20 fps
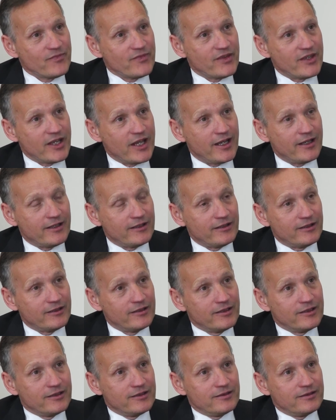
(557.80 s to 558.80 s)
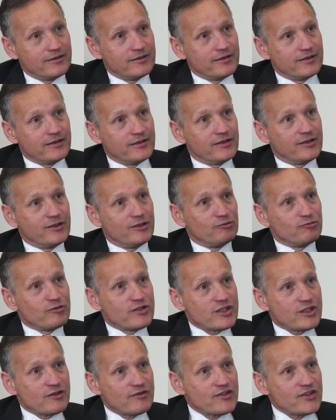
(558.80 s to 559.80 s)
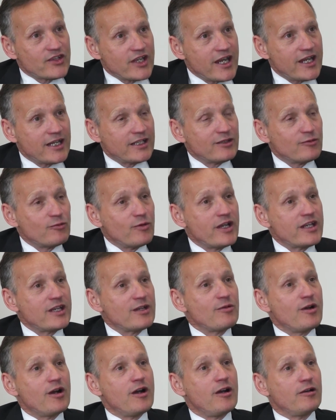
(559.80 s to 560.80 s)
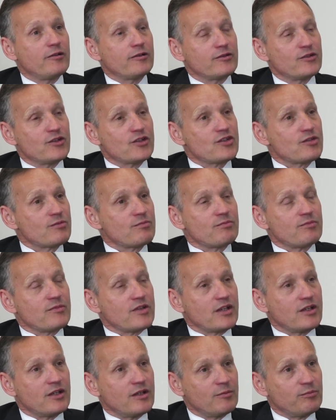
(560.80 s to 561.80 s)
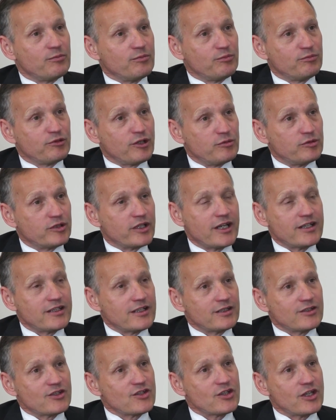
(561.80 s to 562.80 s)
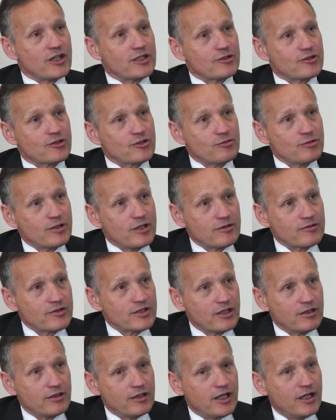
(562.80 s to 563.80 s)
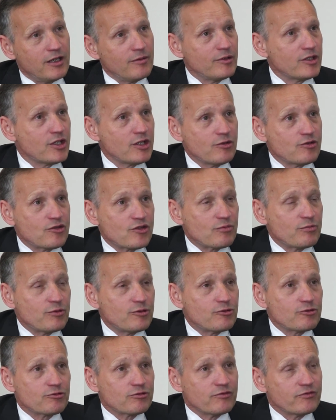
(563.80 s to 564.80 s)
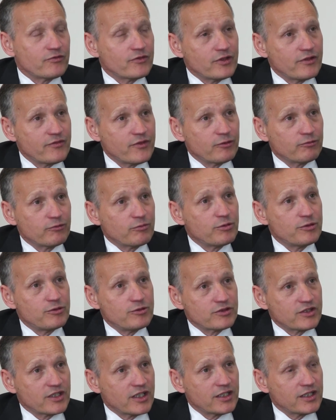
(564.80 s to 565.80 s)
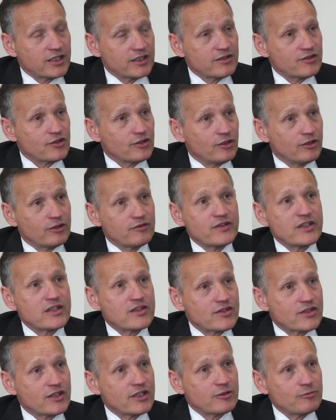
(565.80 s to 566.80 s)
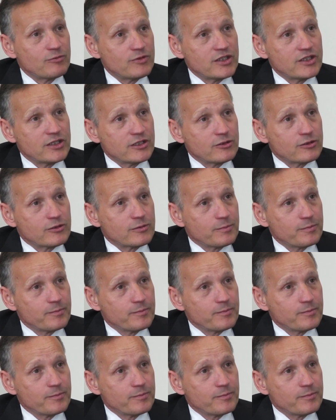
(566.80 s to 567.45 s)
than the risk of staying the way you are and just promulgating the status quo. So I'm a huge supporter of the report, and I think there's a lot of insight within it.